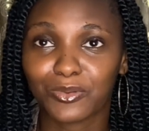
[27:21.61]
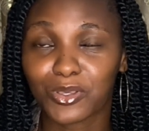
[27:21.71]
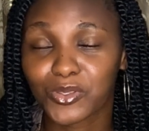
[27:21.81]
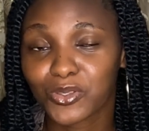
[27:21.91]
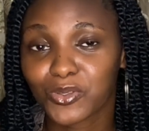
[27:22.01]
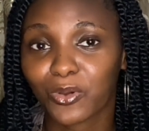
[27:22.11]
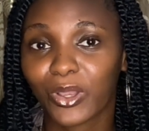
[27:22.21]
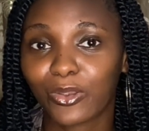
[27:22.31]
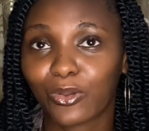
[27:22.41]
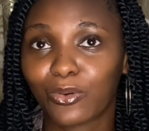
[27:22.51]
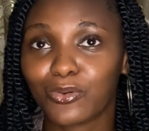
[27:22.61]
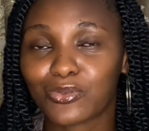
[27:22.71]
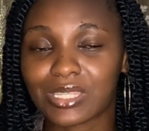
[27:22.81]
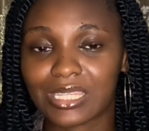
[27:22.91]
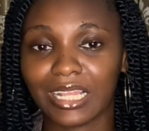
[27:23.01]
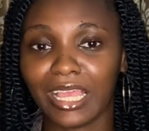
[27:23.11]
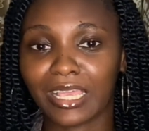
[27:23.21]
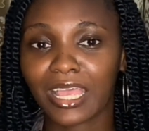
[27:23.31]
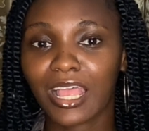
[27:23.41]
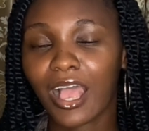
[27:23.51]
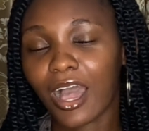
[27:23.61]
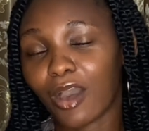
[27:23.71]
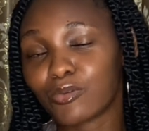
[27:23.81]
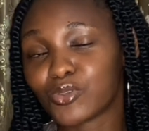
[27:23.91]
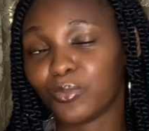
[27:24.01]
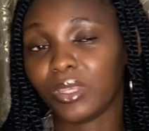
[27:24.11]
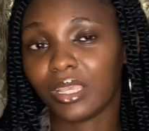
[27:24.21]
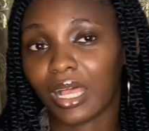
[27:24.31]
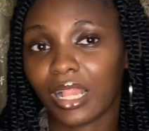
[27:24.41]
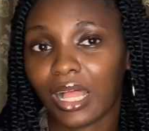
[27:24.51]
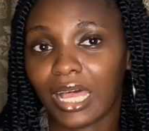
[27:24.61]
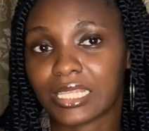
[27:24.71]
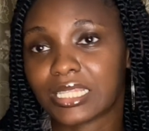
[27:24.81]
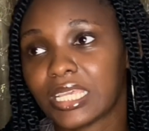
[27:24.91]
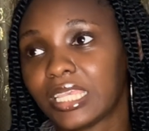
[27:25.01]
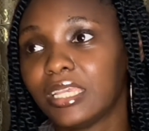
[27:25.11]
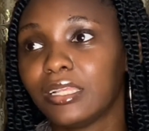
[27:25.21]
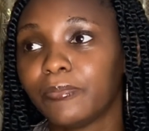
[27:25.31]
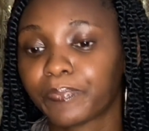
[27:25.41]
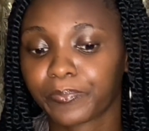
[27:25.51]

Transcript: It was also cool to see like how Zubby has taken